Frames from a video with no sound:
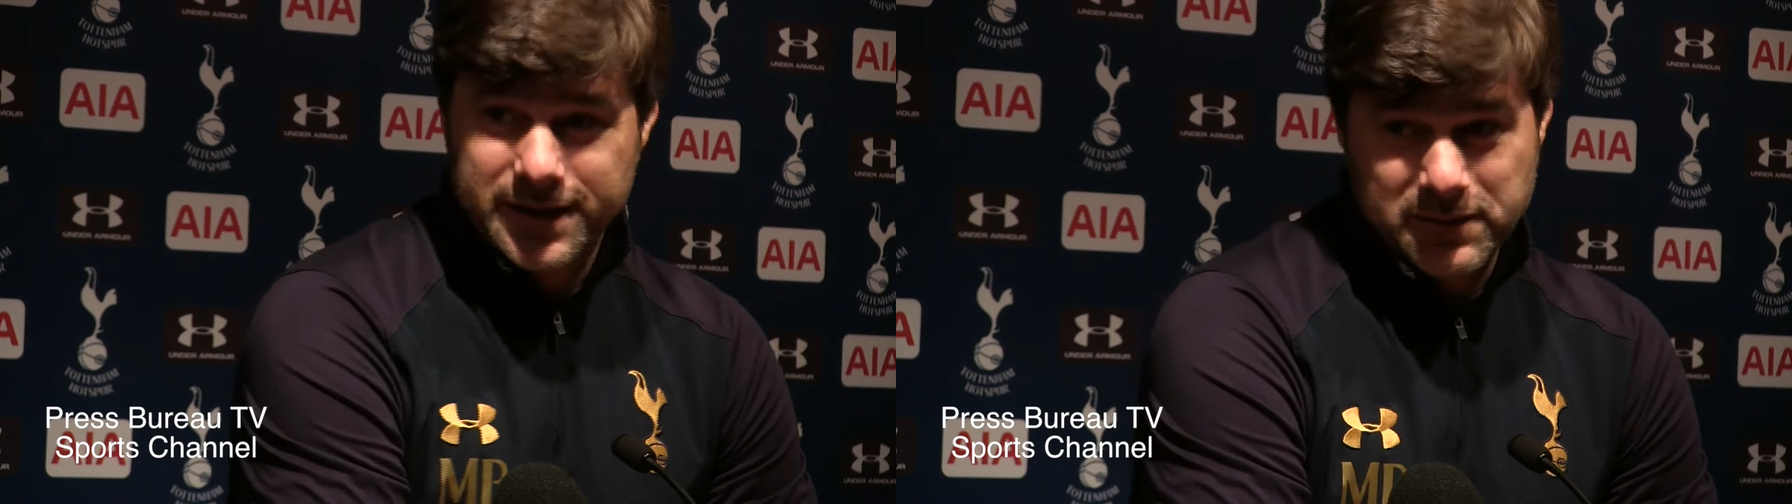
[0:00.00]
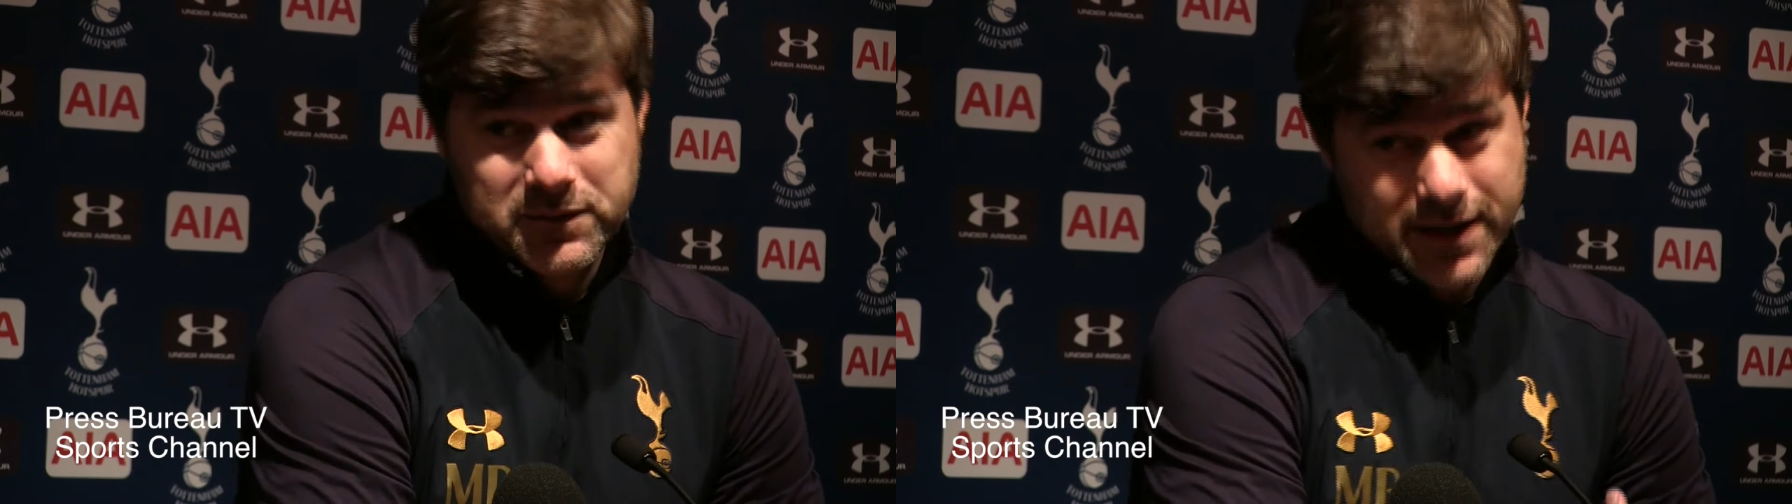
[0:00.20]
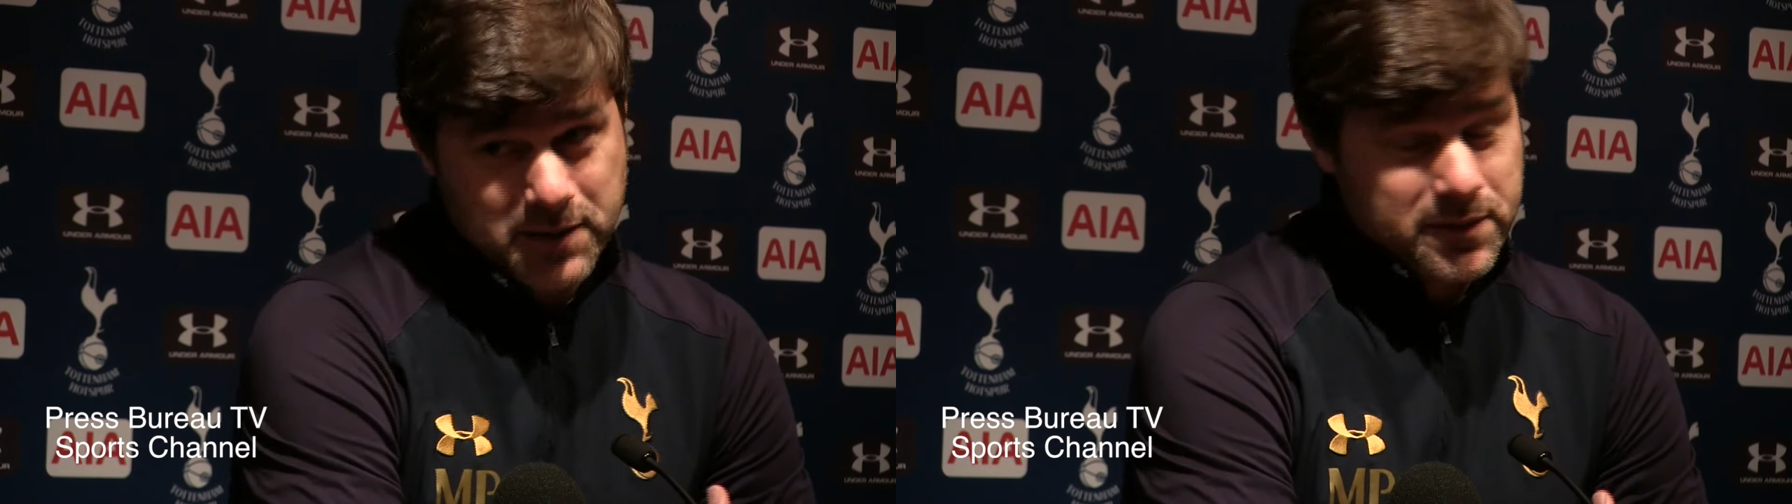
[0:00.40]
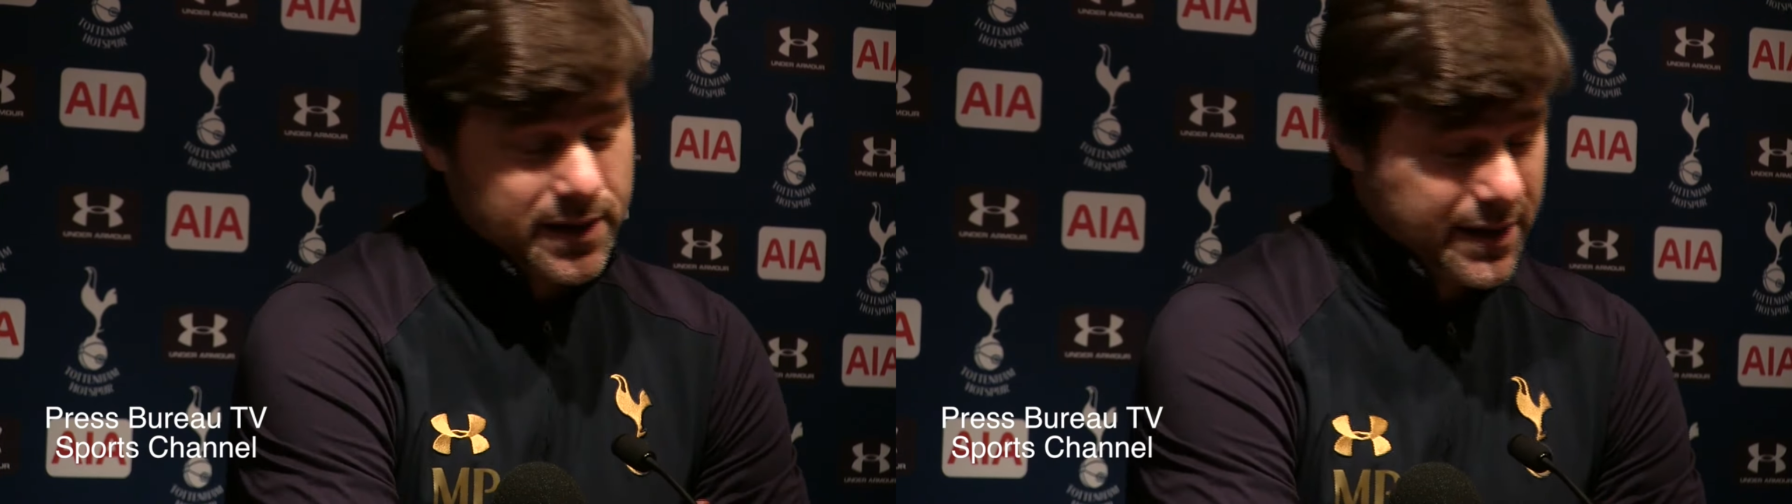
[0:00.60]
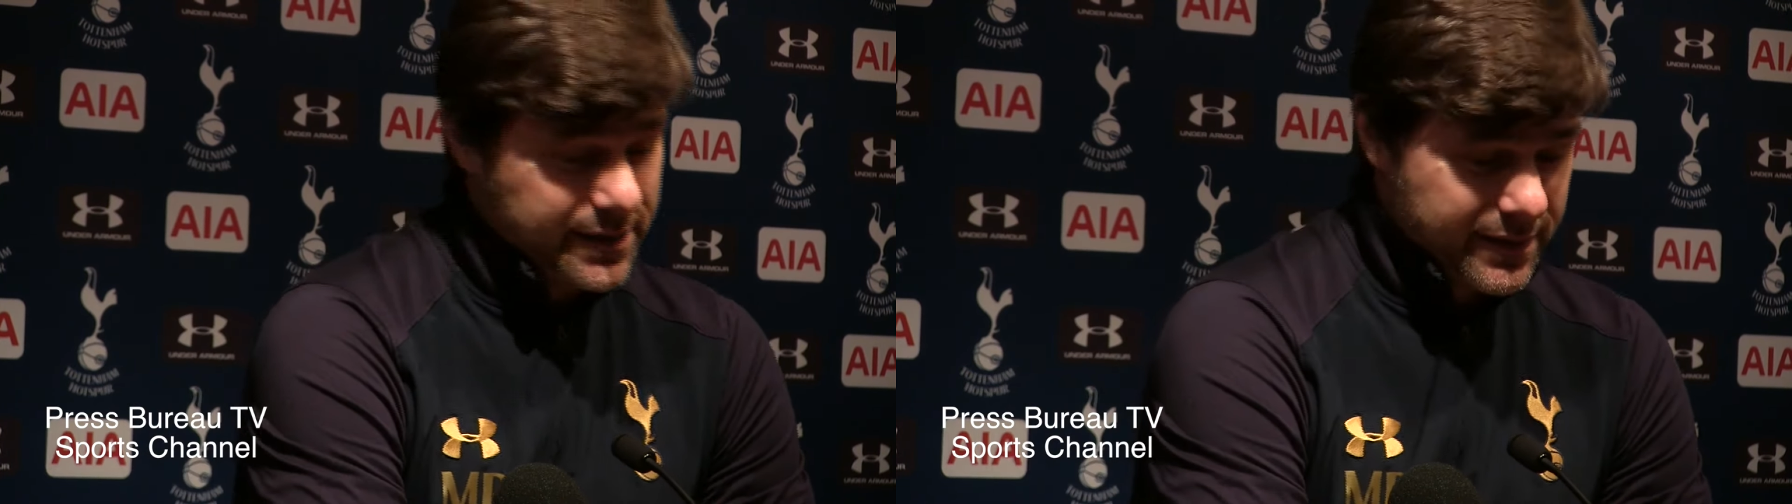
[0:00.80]
sometimes
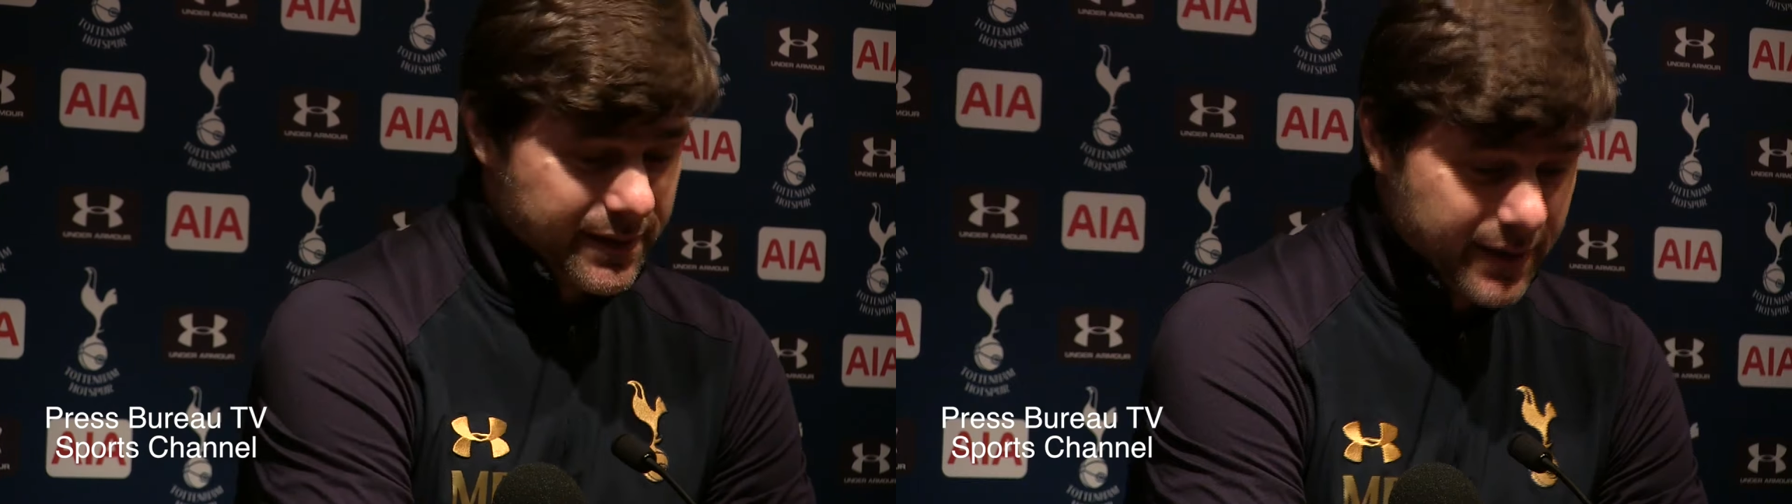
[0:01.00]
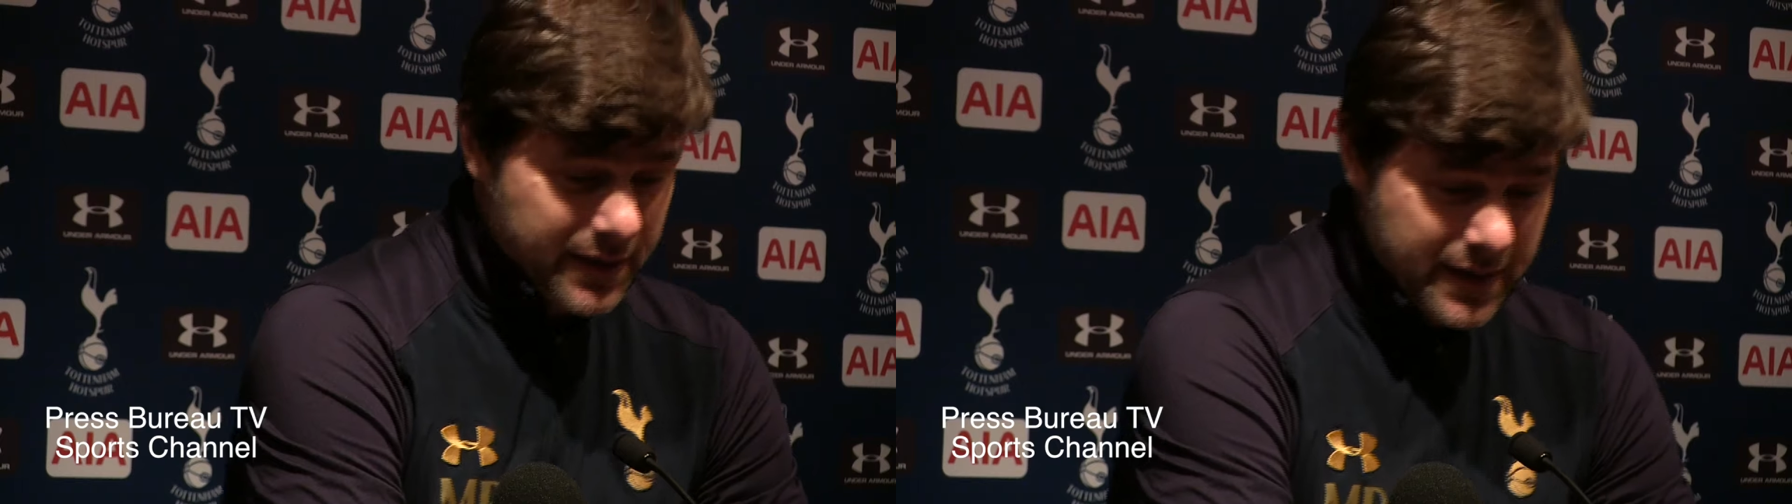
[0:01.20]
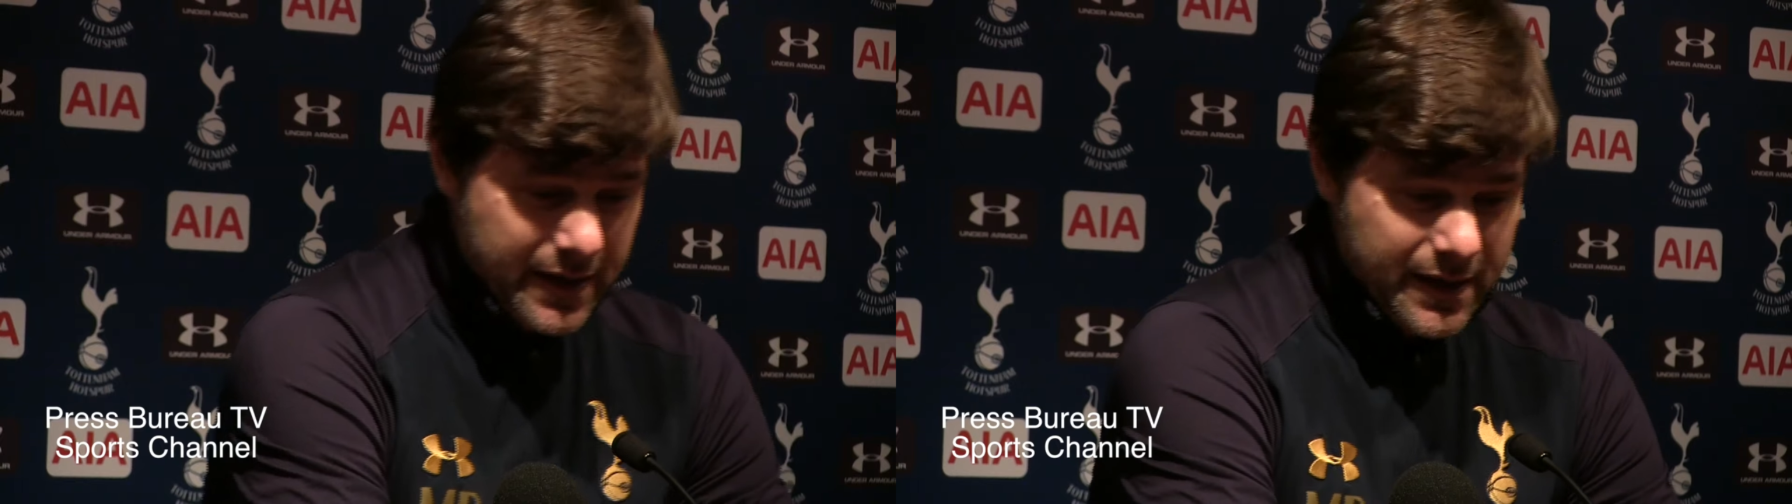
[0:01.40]
yes, uh,